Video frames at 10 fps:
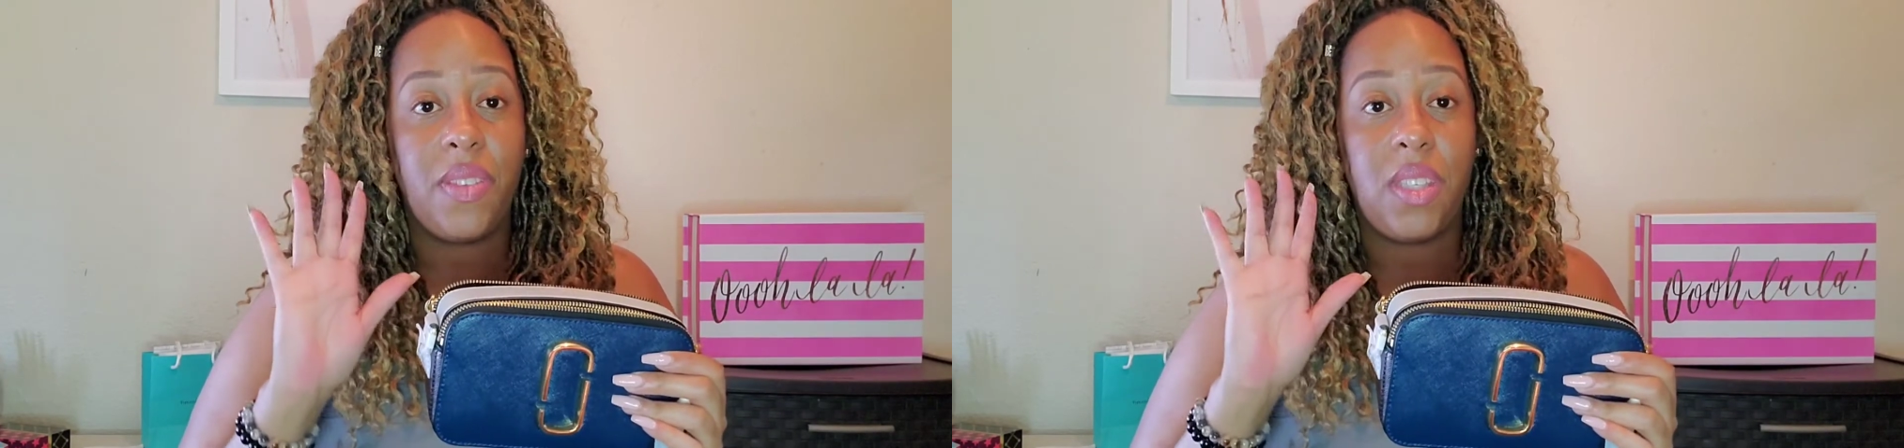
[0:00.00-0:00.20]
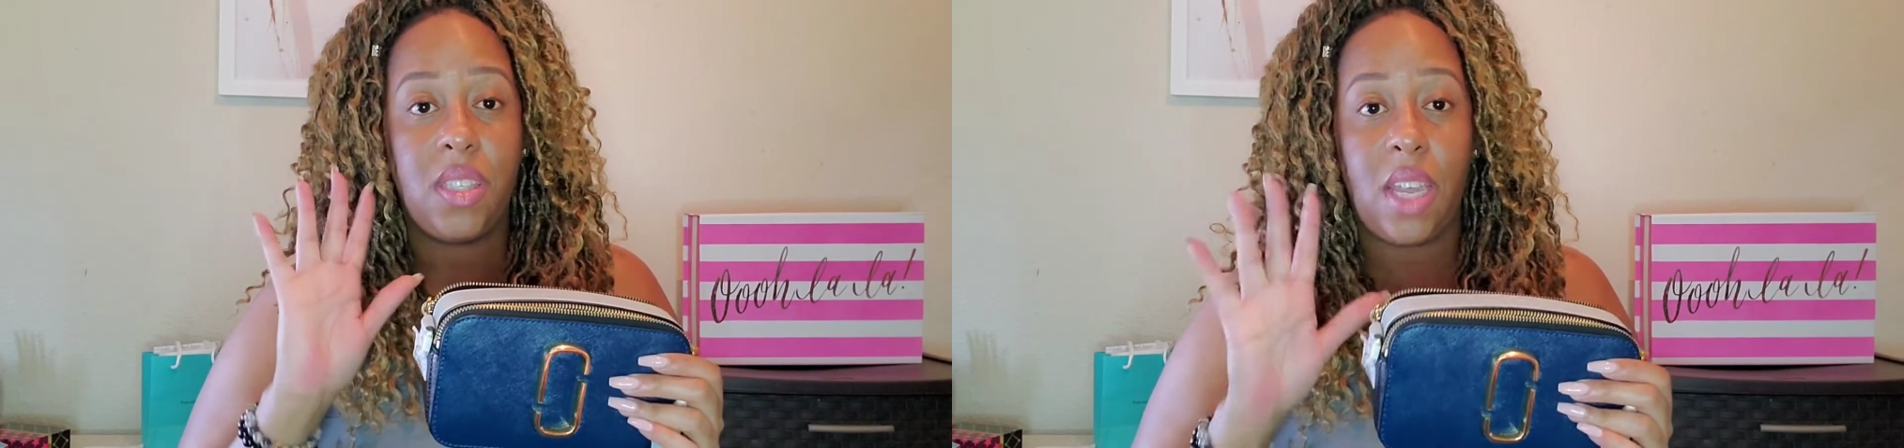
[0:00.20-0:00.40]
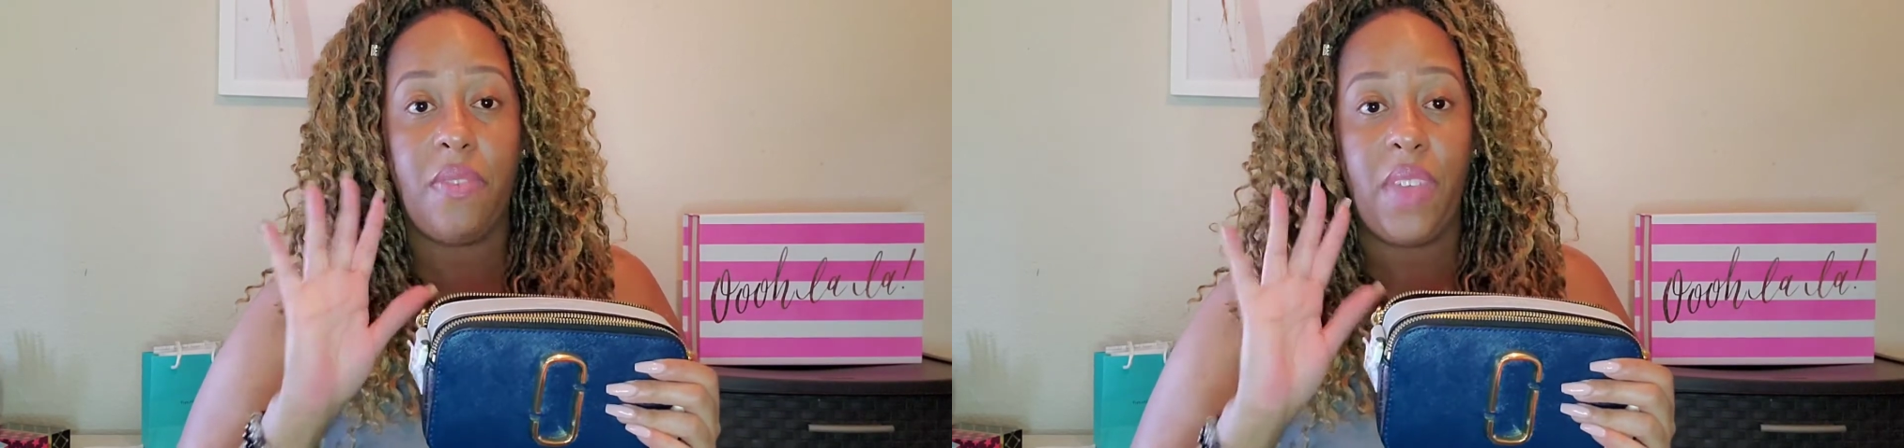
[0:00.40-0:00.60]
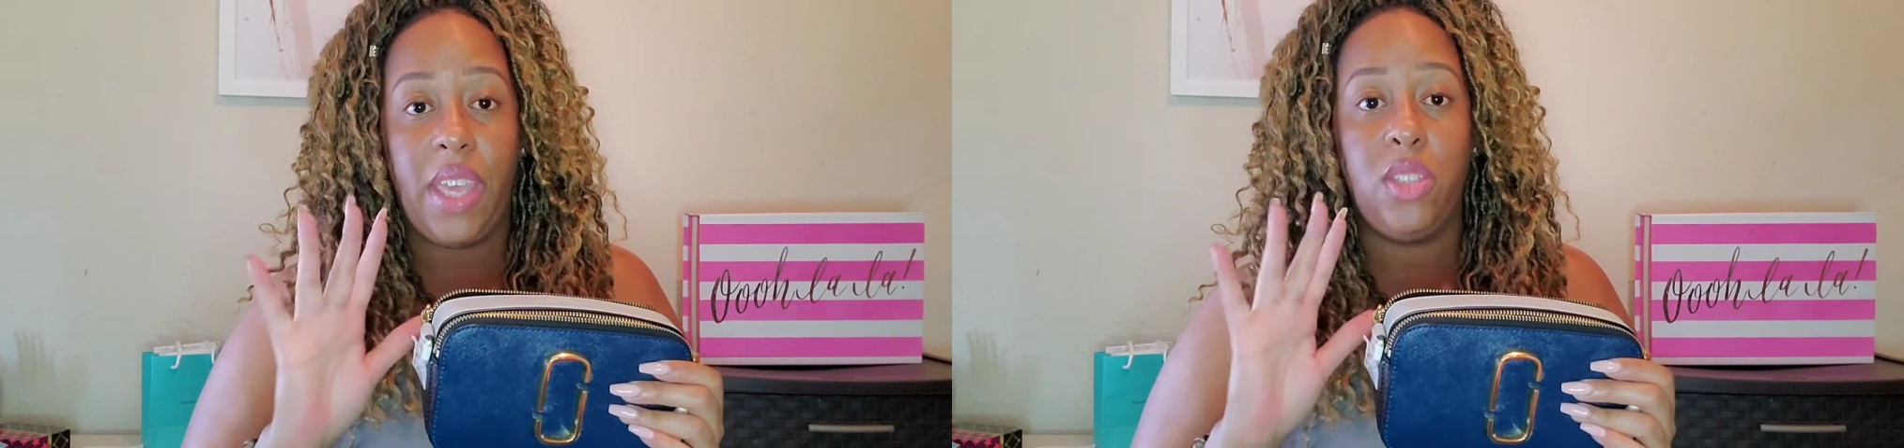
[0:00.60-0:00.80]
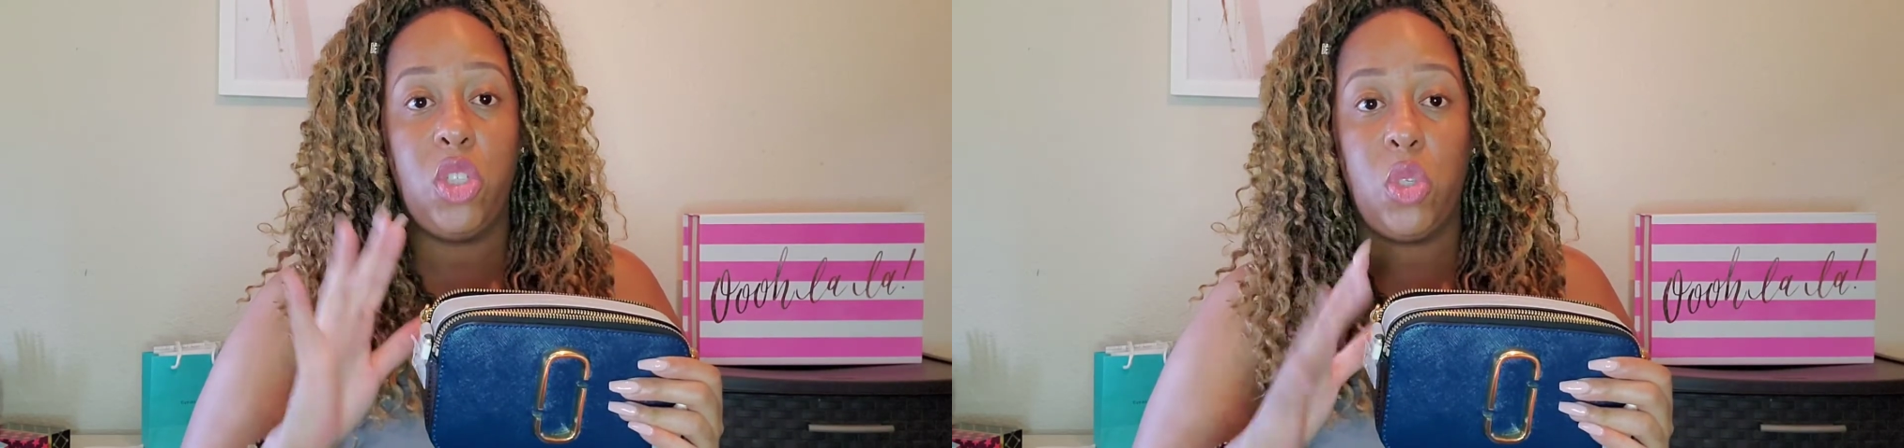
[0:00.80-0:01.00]
stuff
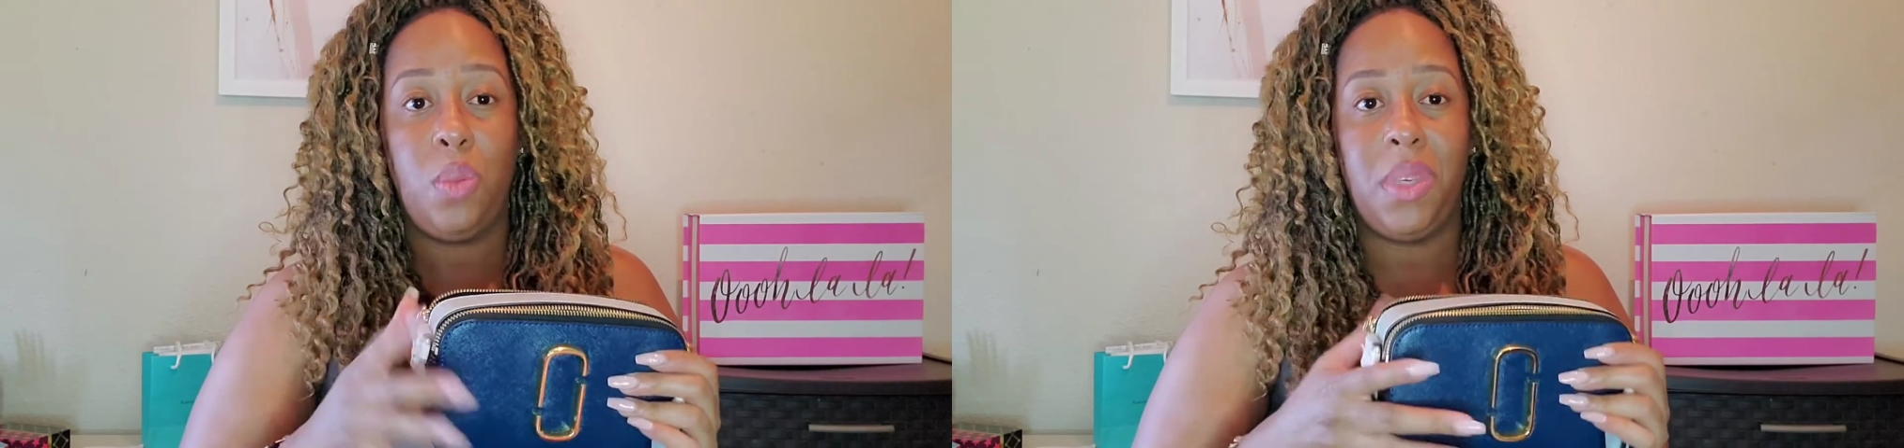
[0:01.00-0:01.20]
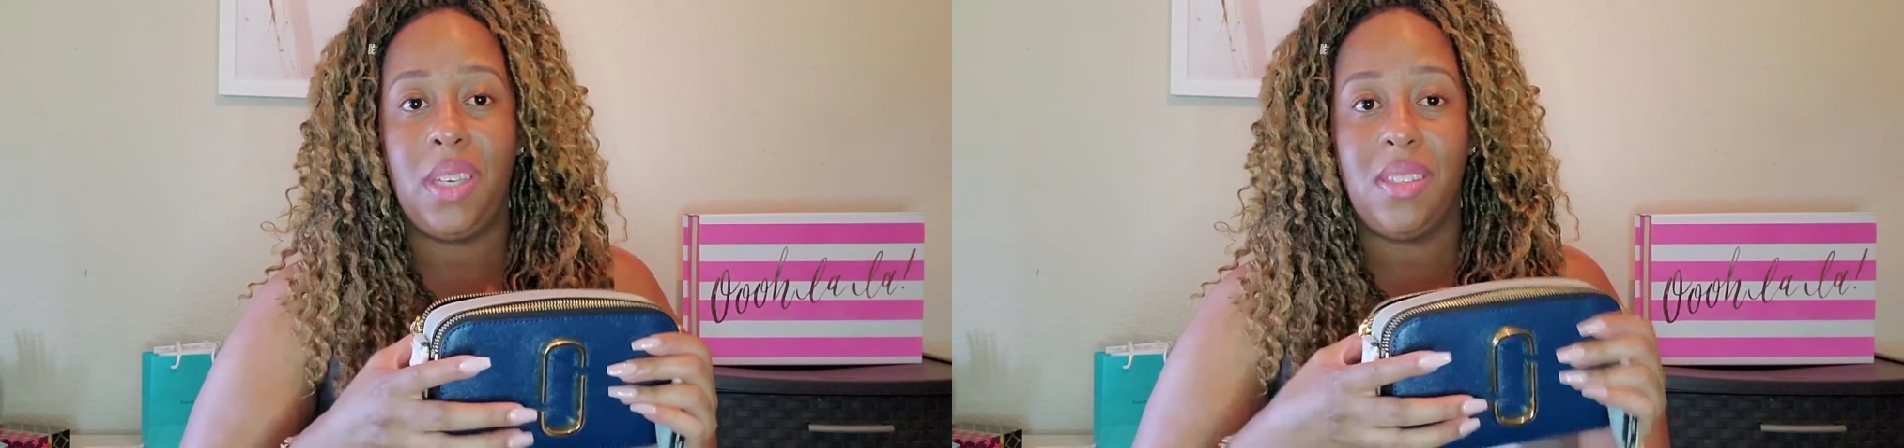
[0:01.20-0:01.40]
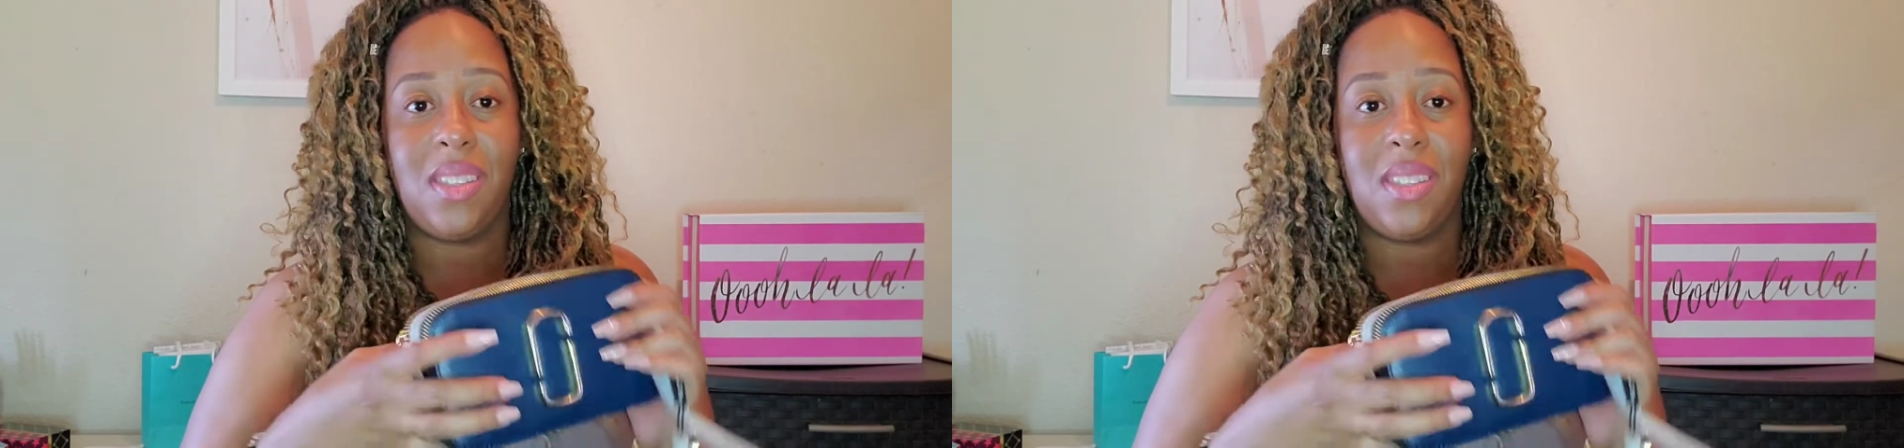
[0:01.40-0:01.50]
into because